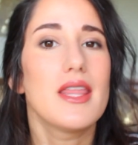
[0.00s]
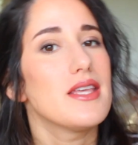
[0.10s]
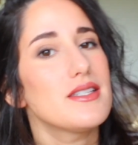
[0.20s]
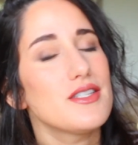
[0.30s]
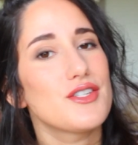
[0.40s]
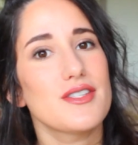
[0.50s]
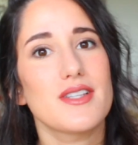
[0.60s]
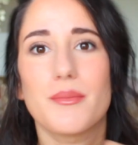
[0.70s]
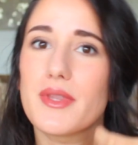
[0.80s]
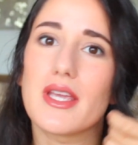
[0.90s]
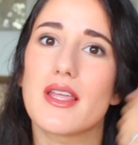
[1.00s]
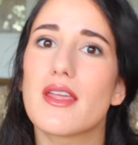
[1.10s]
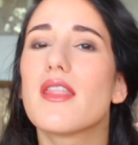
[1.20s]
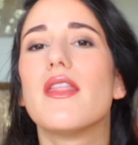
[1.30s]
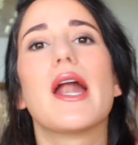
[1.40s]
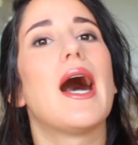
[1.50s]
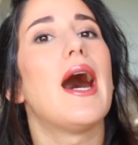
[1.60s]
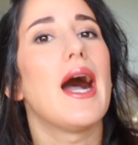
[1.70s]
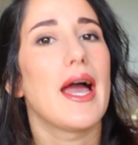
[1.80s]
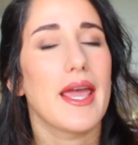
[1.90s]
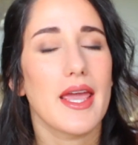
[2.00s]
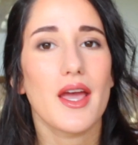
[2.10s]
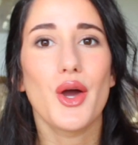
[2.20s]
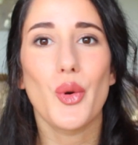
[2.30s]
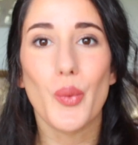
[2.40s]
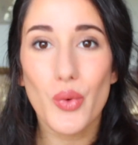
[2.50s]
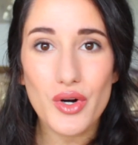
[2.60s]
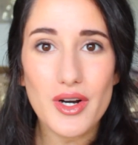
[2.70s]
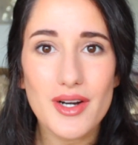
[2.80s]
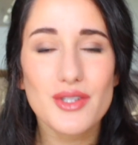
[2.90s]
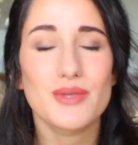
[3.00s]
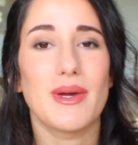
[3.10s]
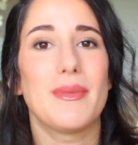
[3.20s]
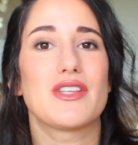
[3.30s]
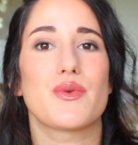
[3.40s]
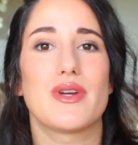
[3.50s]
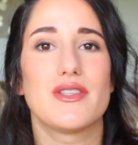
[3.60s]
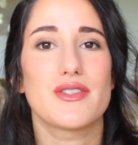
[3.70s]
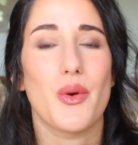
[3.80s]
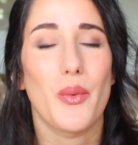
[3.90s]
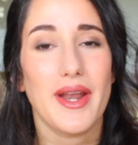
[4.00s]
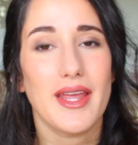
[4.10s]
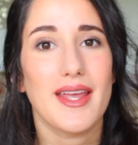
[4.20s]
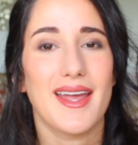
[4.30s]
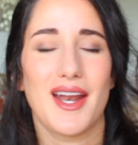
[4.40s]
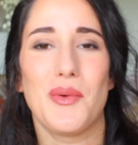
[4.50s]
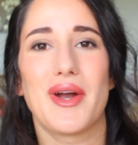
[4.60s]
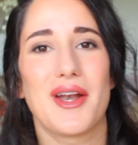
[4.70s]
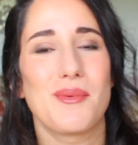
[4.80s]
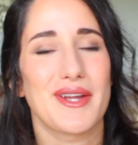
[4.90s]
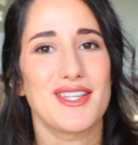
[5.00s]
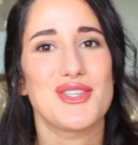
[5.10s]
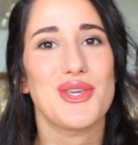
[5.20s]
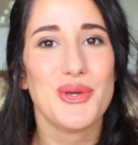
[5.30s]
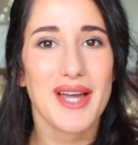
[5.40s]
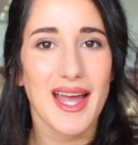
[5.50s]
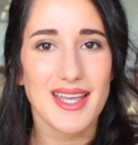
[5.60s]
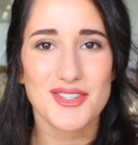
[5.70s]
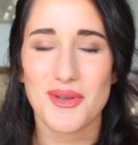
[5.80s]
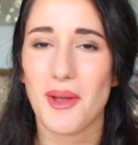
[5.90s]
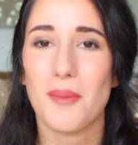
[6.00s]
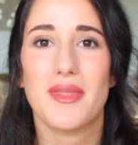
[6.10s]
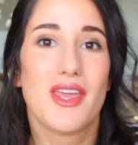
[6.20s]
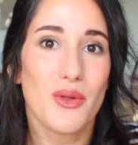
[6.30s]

This is just something that I wore to my best friend's wedding and I wanted to bring it to you guys, so I hope that